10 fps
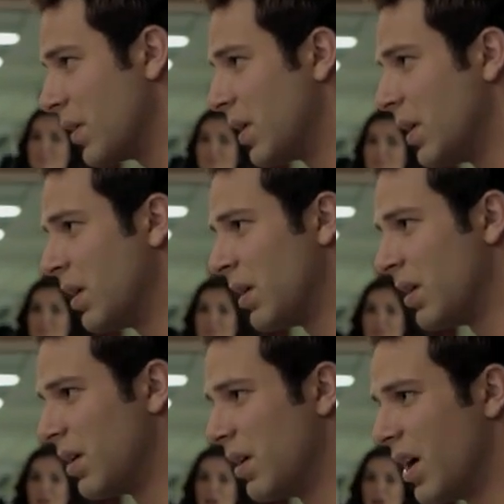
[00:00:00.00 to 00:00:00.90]

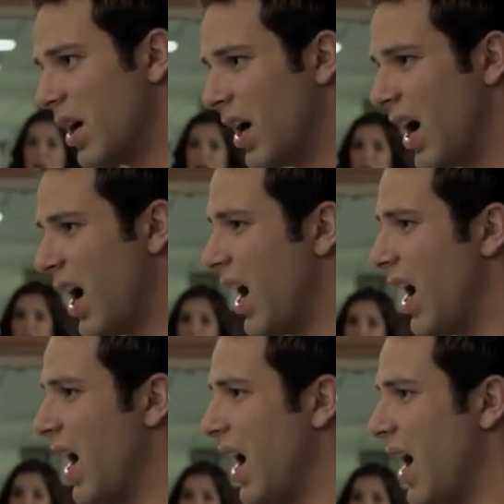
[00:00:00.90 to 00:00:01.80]

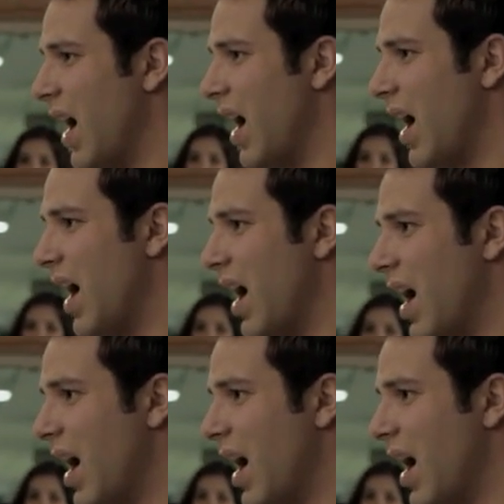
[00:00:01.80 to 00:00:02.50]
(silent)